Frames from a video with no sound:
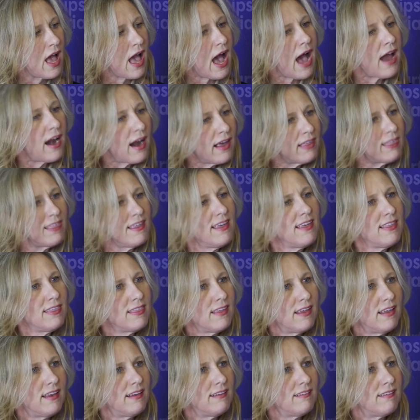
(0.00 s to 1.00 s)
And I think
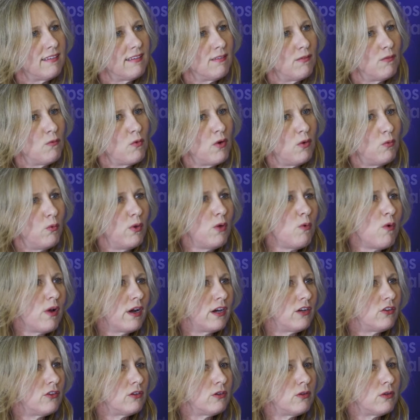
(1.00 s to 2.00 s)
then what we want
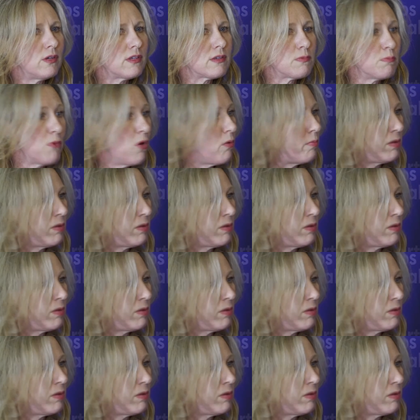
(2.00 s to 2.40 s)
to do is